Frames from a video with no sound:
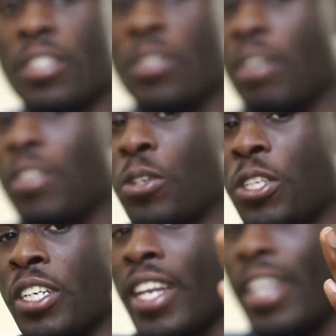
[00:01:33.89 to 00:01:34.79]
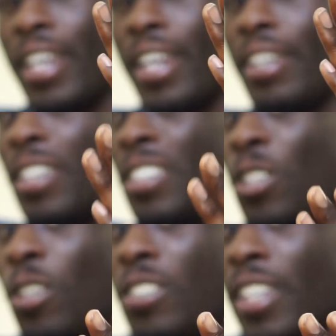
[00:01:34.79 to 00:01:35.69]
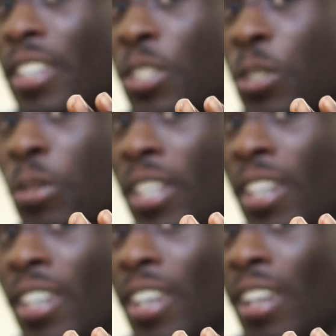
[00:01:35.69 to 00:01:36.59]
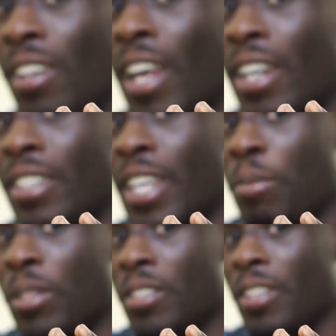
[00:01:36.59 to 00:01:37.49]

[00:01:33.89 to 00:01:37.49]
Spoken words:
So even though you're getting hit and it looks like it's doing a lot of damage,